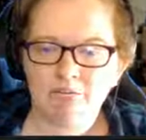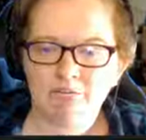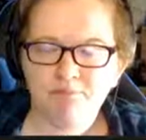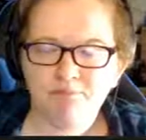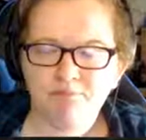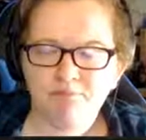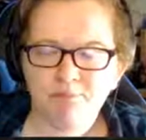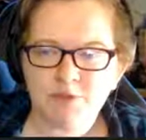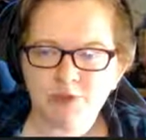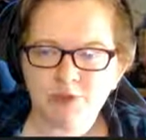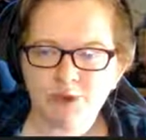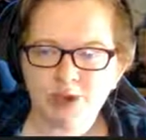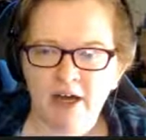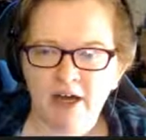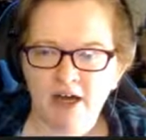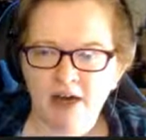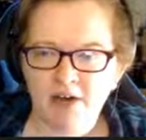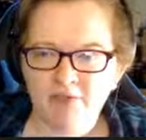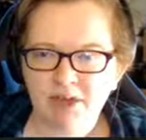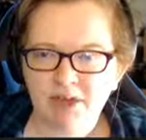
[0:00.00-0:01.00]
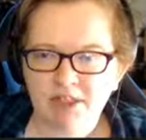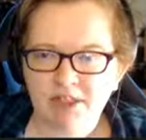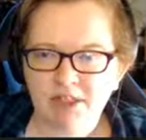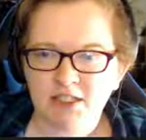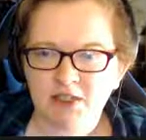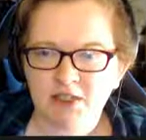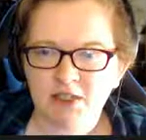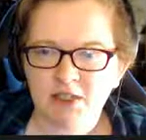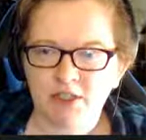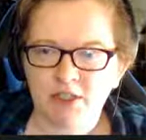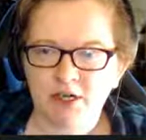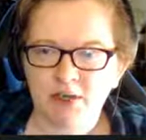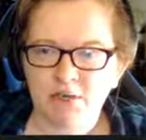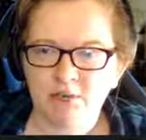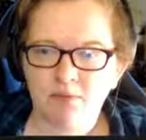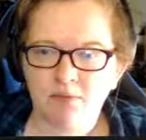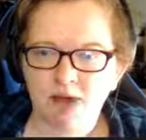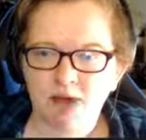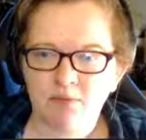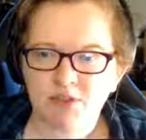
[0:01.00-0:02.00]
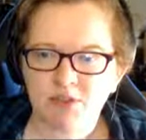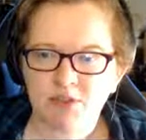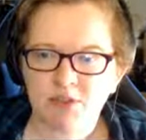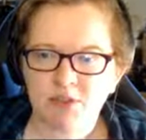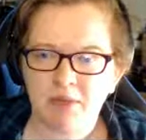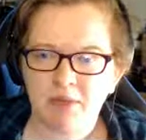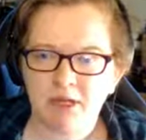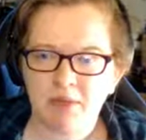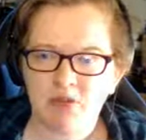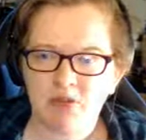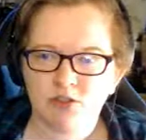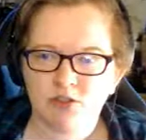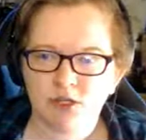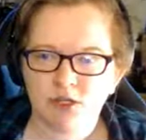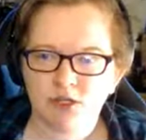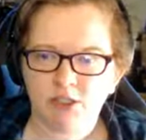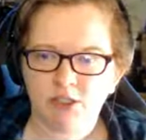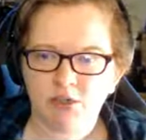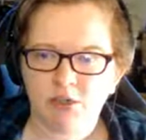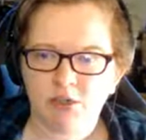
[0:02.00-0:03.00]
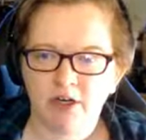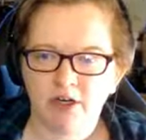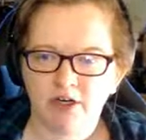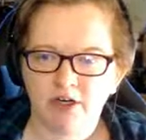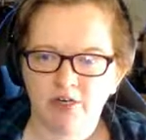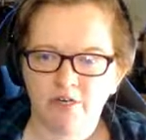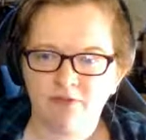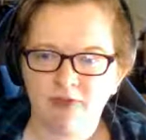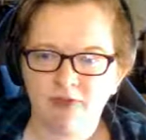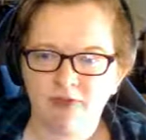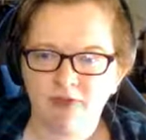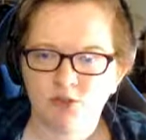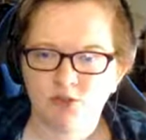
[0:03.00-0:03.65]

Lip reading: So I have actually loaded up. I was gonna make 20 hearty feast,